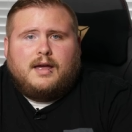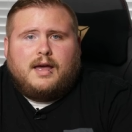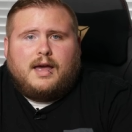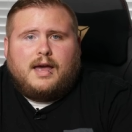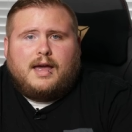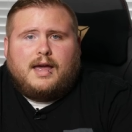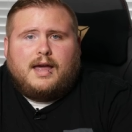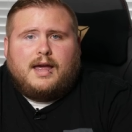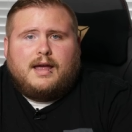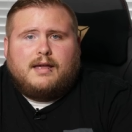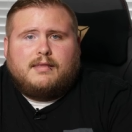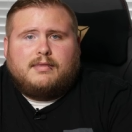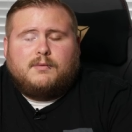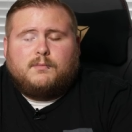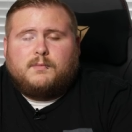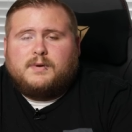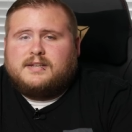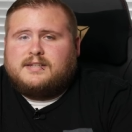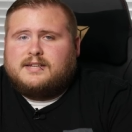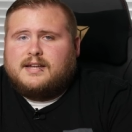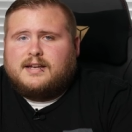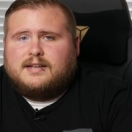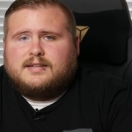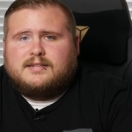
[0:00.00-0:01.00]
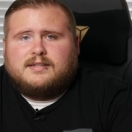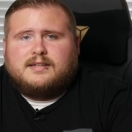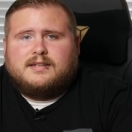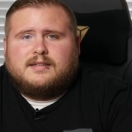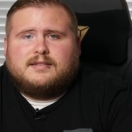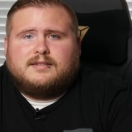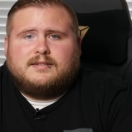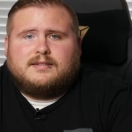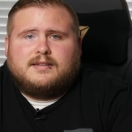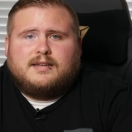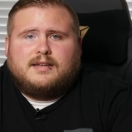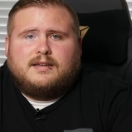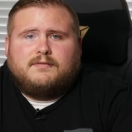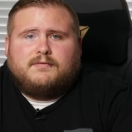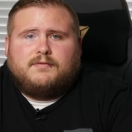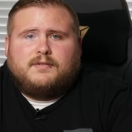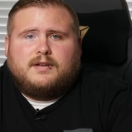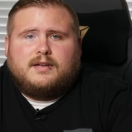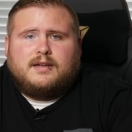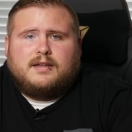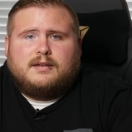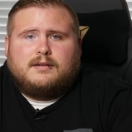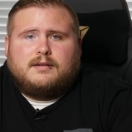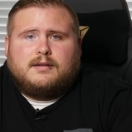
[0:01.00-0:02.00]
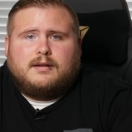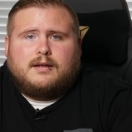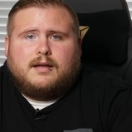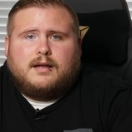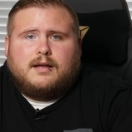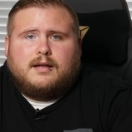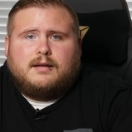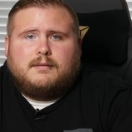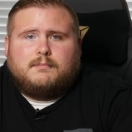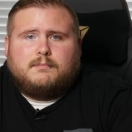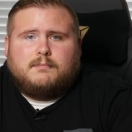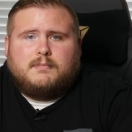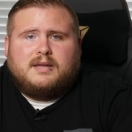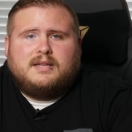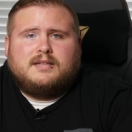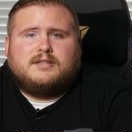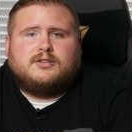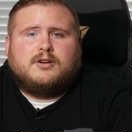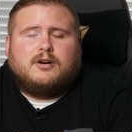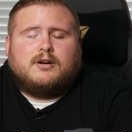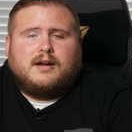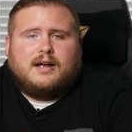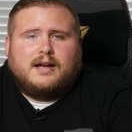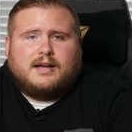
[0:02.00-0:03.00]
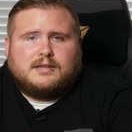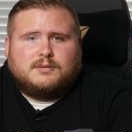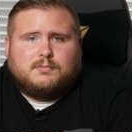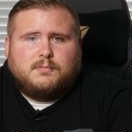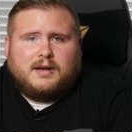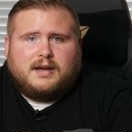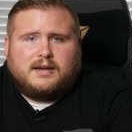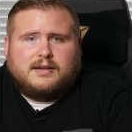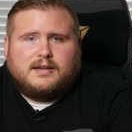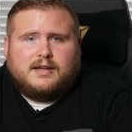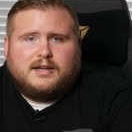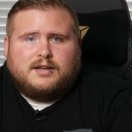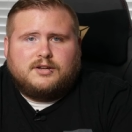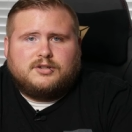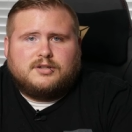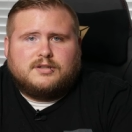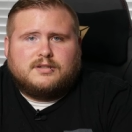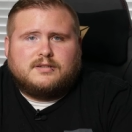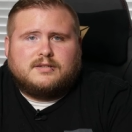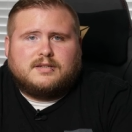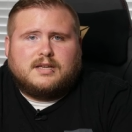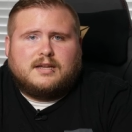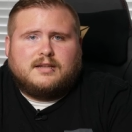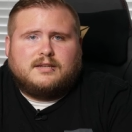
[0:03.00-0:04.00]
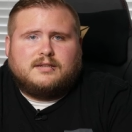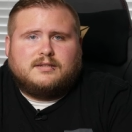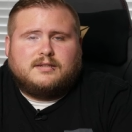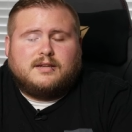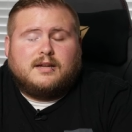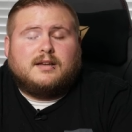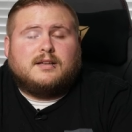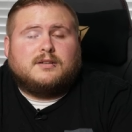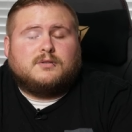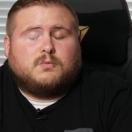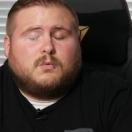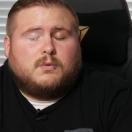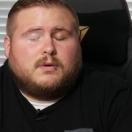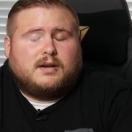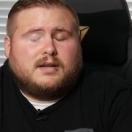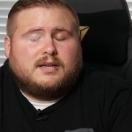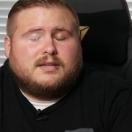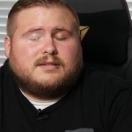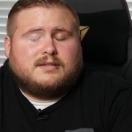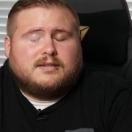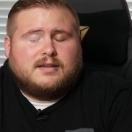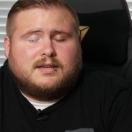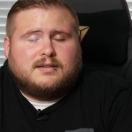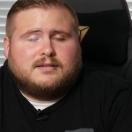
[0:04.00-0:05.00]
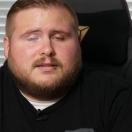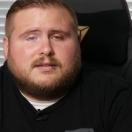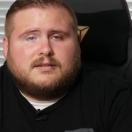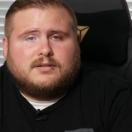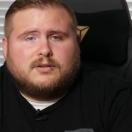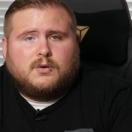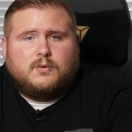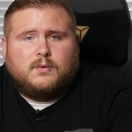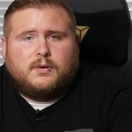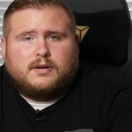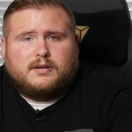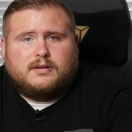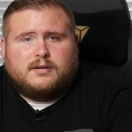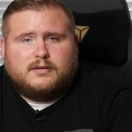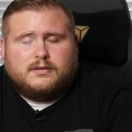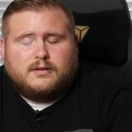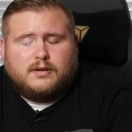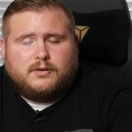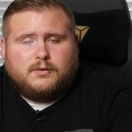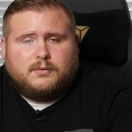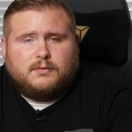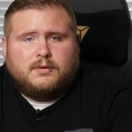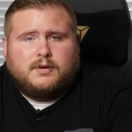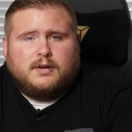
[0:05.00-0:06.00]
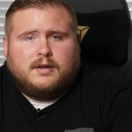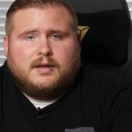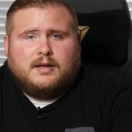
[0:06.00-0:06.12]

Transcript: and then we test it and see if it uh, meets our expectations and does what it says it's going to do.